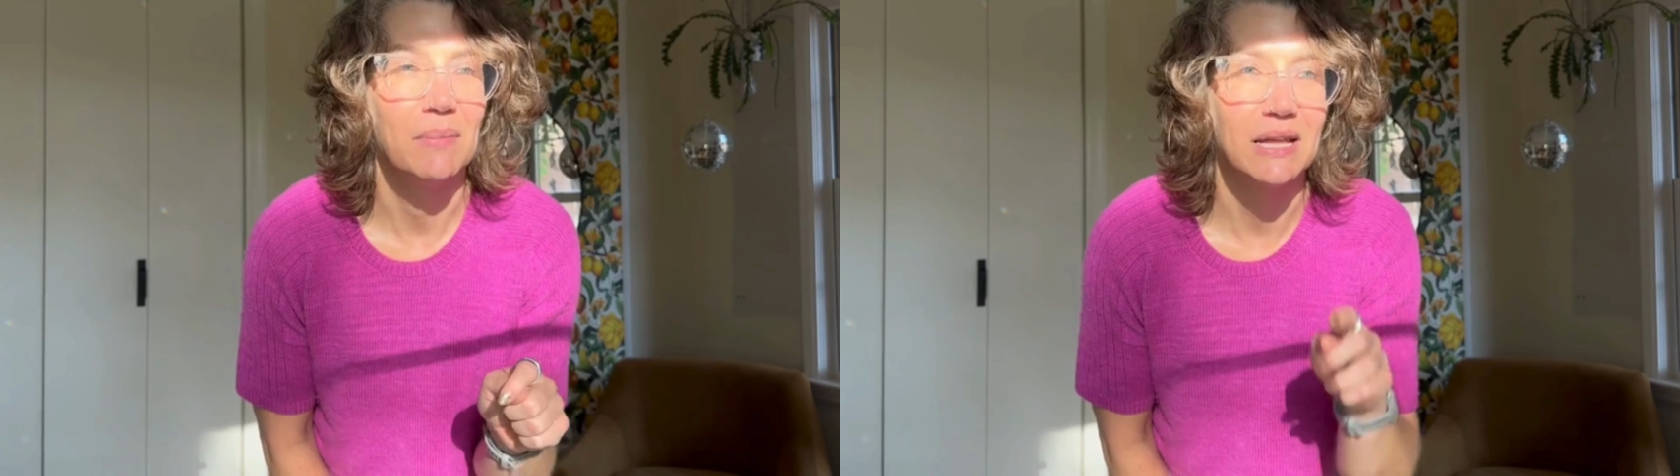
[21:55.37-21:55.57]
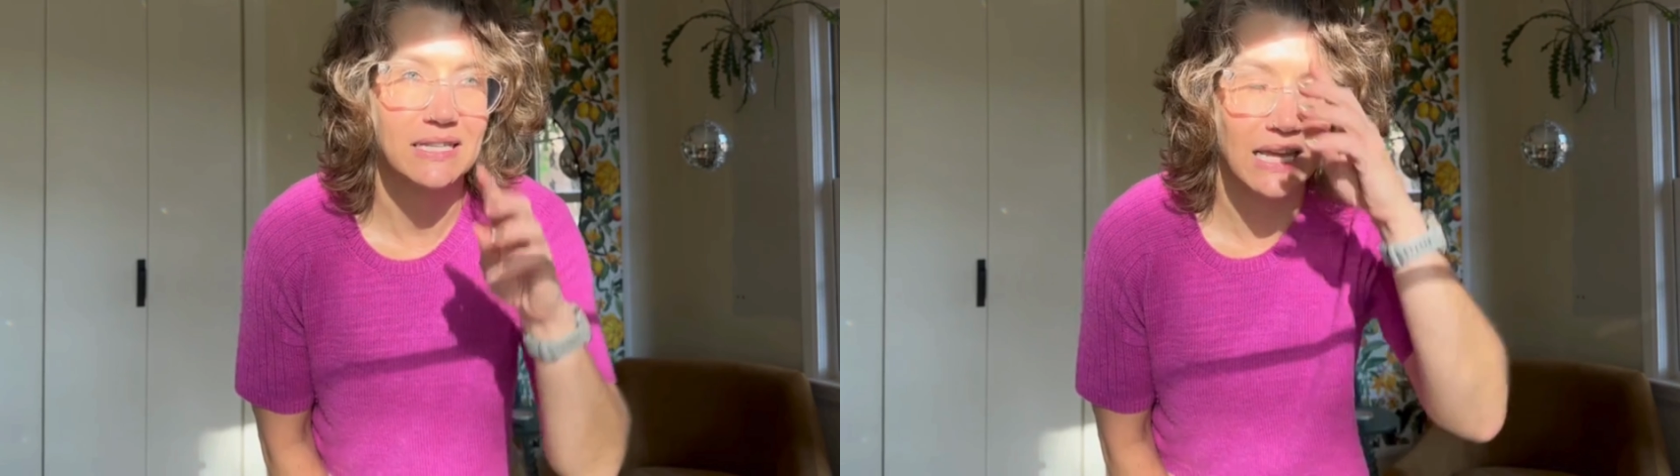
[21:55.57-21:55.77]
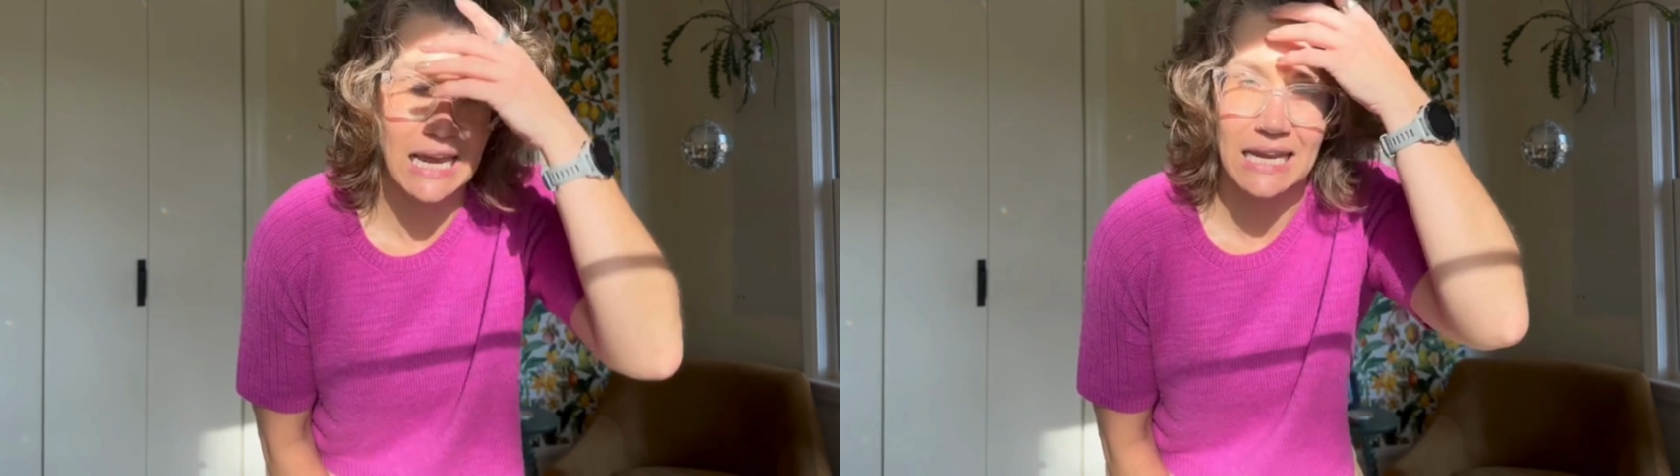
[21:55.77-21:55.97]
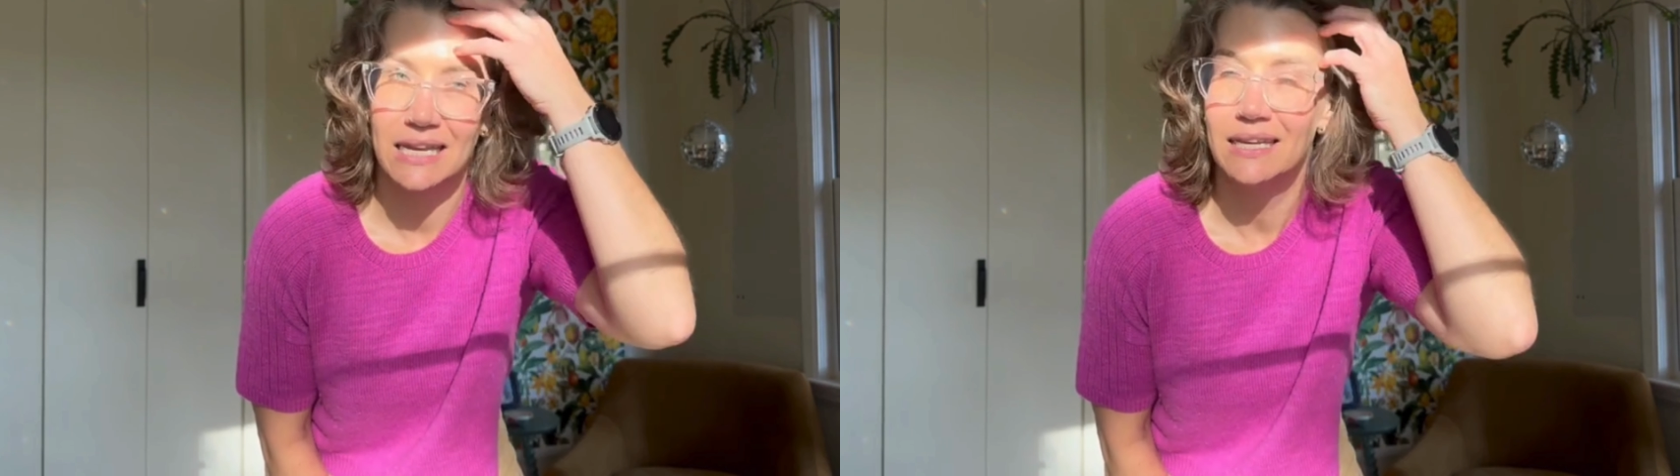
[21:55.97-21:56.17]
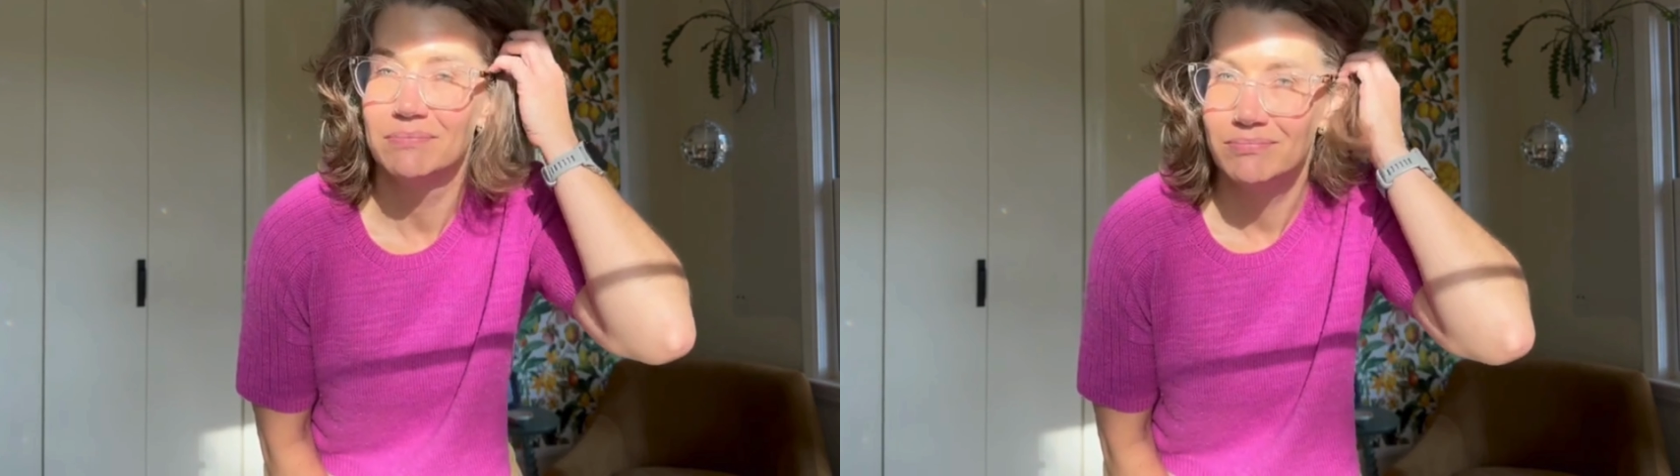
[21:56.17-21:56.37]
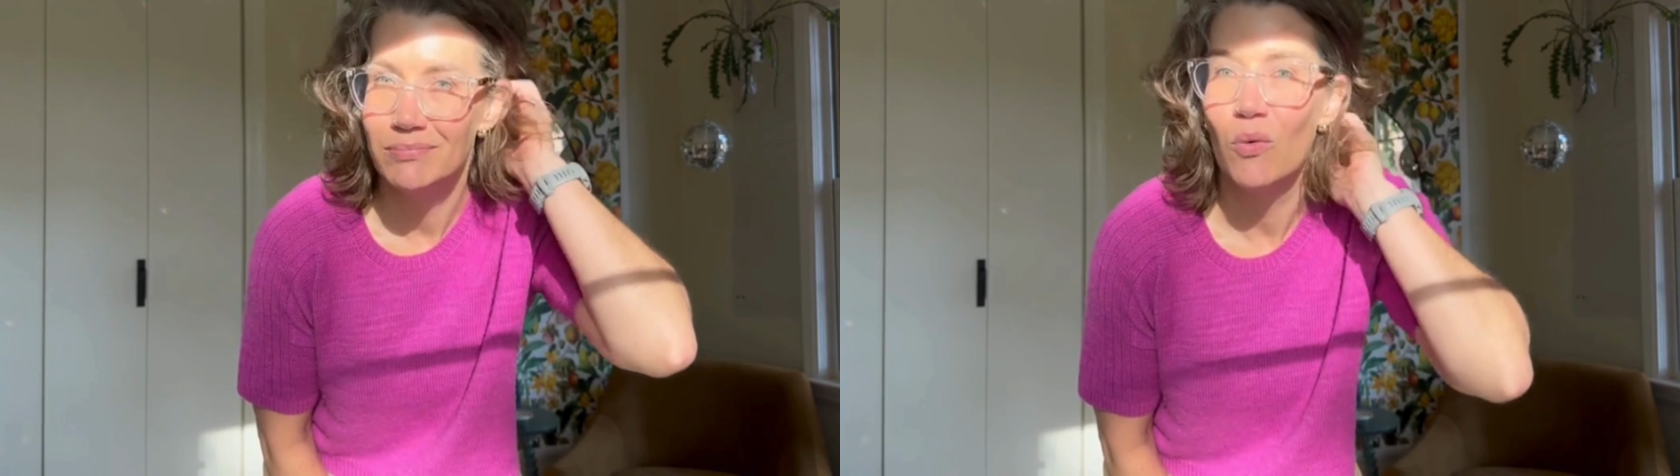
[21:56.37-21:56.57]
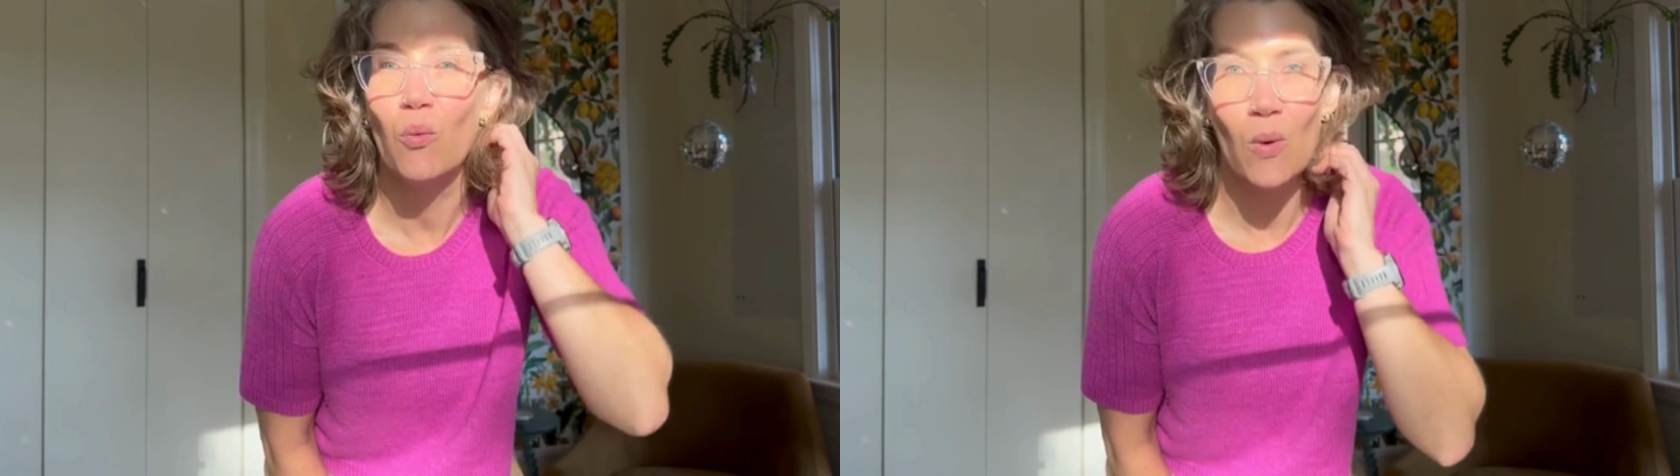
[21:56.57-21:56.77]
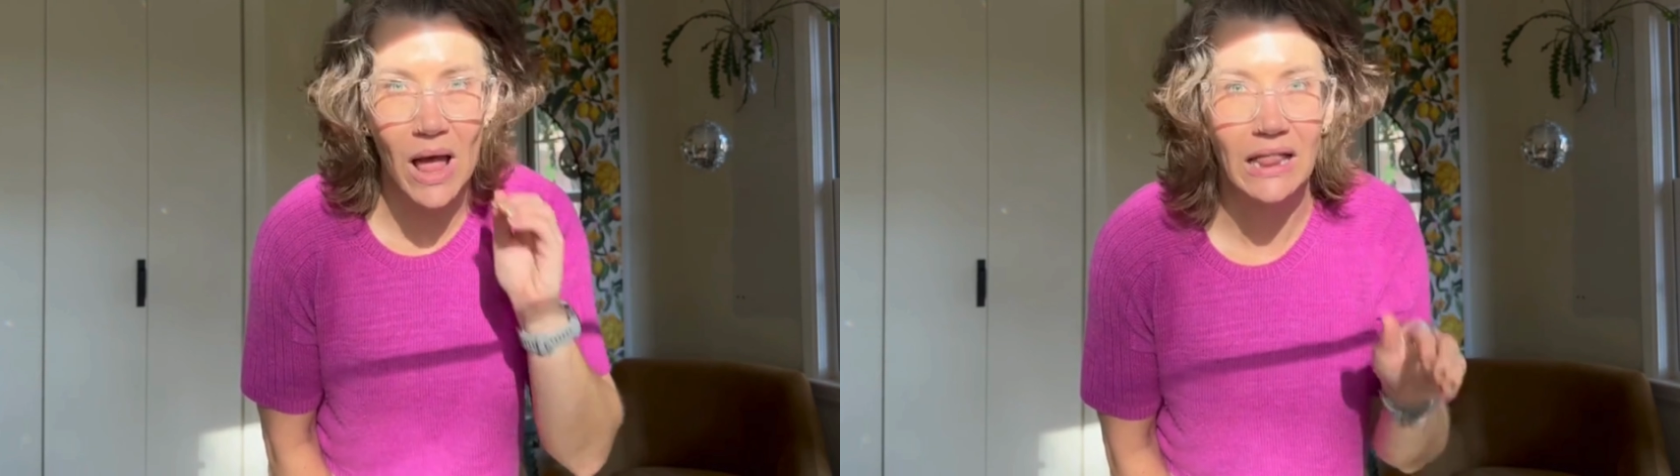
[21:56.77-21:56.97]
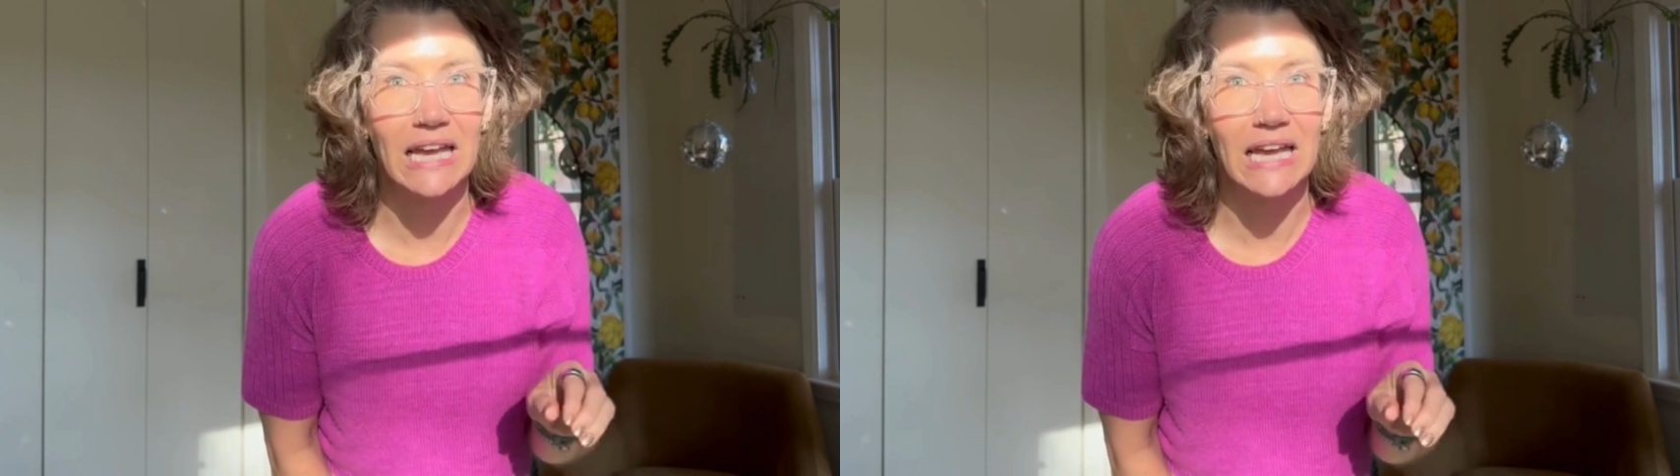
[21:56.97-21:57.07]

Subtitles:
It's like well